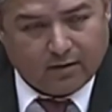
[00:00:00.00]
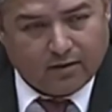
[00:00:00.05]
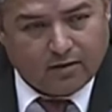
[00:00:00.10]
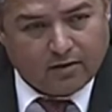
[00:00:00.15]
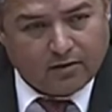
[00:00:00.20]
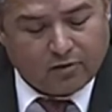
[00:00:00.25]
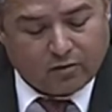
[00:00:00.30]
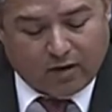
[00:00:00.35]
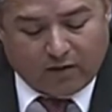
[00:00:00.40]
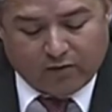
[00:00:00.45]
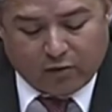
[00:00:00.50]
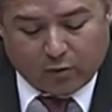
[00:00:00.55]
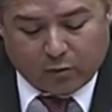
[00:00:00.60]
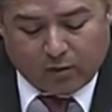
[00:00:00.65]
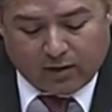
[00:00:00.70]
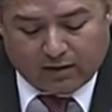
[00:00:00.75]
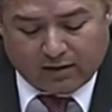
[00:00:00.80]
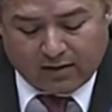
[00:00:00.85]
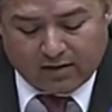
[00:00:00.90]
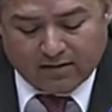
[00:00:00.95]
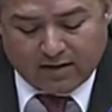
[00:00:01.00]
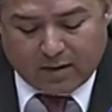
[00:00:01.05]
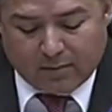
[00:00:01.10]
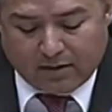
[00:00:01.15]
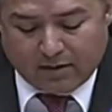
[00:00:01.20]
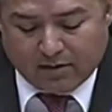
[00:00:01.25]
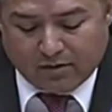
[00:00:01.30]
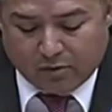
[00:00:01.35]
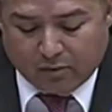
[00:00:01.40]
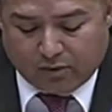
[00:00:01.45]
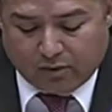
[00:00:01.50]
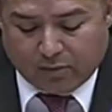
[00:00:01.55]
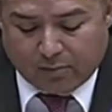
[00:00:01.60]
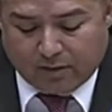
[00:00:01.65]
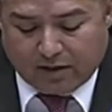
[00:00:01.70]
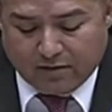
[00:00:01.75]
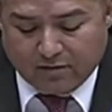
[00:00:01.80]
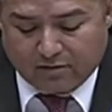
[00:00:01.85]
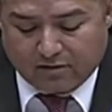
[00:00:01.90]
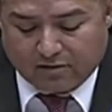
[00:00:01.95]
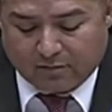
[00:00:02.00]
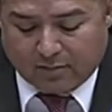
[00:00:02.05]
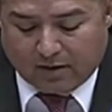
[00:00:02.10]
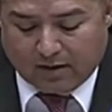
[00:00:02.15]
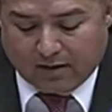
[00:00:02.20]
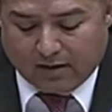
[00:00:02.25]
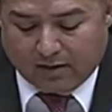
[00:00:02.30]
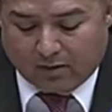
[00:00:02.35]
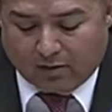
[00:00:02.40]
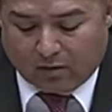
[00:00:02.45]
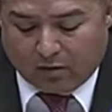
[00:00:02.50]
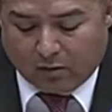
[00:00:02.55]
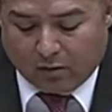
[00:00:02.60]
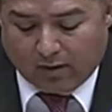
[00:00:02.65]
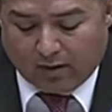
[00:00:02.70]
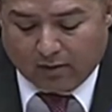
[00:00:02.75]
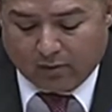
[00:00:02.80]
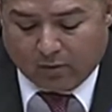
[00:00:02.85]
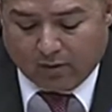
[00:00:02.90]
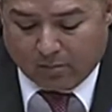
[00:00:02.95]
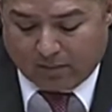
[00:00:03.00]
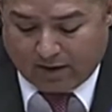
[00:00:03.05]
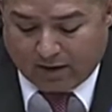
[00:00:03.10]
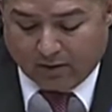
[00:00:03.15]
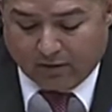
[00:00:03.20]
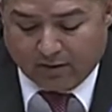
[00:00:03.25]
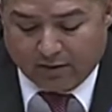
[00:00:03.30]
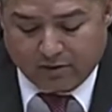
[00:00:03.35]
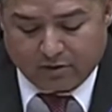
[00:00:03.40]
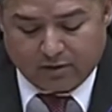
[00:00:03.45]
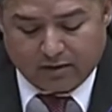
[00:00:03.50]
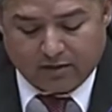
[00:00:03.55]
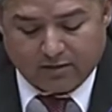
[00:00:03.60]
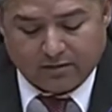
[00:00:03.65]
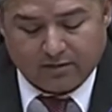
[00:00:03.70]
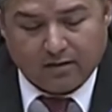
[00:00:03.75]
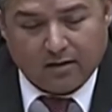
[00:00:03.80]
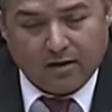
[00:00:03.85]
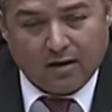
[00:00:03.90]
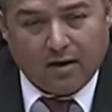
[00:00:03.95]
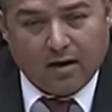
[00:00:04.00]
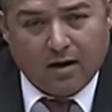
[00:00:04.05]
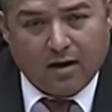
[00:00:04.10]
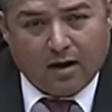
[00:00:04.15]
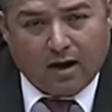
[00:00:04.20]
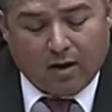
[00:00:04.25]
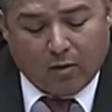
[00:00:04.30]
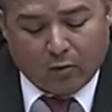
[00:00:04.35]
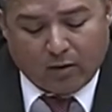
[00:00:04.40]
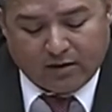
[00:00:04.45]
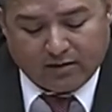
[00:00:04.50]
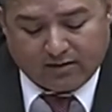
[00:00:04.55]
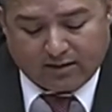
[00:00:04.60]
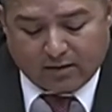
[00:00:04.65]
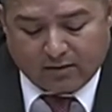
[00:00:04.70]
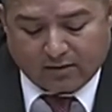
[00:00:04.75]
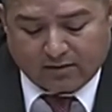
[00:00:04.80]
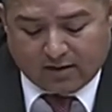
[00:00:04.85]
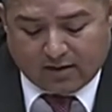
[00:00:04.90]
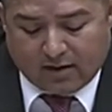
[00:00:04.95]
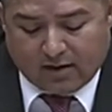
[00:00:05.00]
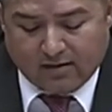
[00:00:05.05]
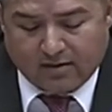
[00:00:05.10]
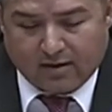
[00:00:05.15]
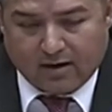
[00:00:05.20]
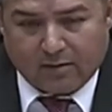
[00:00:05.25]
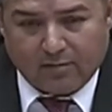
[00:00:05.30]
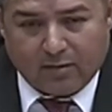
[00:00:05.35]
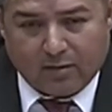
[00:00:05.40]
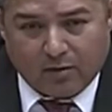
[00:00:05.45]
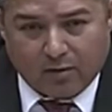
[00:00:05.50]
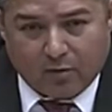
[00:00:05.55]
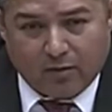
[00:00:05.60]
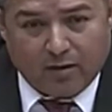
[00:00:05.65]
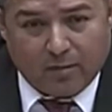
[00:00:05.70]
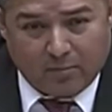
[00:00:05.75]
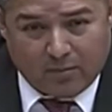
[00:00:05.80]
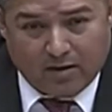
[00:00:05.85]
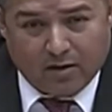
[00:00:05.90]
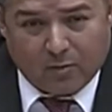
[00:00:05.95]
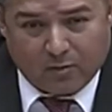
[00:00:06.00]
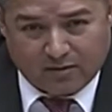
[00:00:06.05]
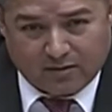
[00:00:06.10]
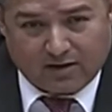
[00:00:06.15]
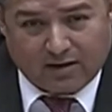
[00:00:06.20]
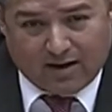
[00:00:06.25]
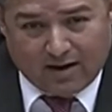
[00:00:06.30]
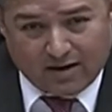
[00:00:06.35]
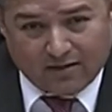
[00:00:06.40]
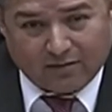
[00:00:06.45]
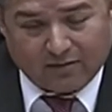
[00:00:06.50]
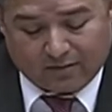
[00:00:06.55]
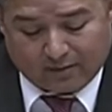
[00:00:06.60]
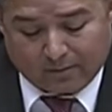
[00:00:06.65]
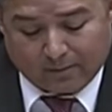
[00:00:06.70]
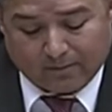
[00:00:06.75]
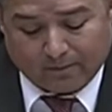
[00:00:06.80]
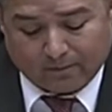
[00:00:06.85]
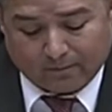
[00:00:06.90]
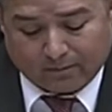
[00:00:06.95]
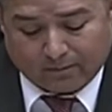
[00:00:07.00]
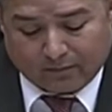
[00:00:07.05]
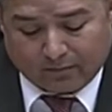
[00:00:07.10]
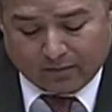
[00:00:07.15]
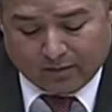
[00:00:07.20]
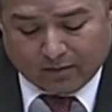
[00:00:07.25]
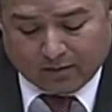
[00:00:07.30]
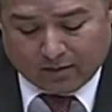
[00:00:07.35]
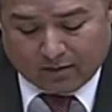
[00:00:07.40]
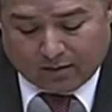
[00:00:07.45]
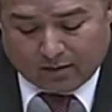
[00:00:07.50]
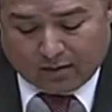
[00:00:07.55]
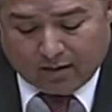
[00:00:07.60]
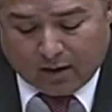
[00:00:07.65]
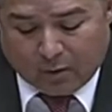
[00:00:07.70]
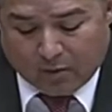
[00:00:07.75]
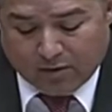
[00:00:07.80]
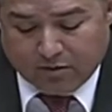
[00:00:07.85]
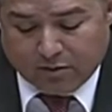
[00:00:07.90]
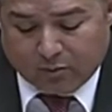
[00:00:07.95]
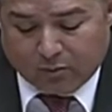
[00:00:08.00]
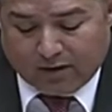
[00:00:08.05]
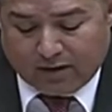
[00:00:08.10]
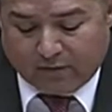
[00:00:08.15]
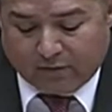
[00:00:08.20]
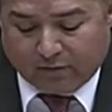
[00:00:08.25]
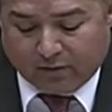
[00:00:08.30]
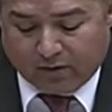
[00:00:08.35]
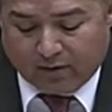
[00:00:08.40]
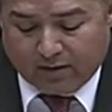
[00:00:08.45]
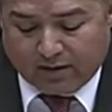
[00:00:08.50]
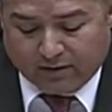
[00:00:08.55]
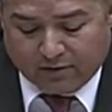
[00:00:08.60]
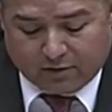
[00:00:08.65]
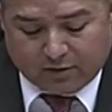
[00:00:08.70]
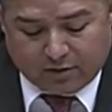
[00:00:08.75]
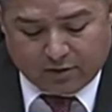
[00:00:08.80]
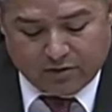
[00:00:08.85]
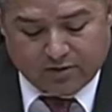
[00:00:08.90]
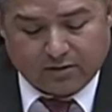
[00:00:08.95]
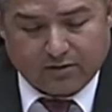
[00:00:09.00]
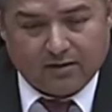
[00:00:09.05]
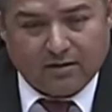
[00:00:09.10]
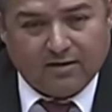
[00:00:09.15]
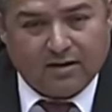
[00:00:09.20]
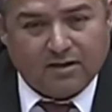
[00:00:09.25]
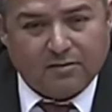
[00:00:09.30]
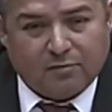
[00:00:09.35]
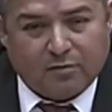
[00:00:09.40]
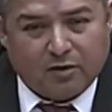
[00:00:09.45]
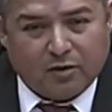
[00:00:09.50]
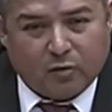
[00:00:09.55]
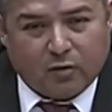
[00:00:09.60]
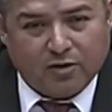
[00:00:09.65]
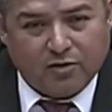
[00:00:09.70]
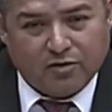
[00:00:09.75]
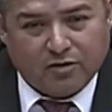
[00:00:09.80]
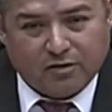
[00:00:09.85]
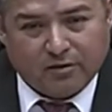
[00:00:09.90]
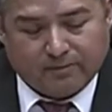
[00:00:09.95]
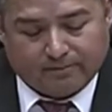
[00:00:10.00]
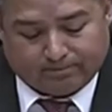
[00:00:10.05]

So after quickly examining 2 other patients of mine in the hallway with minor injuries, I raced outside to let them know that Mia was alive. I wasn't ready for their next urgent and desperate question.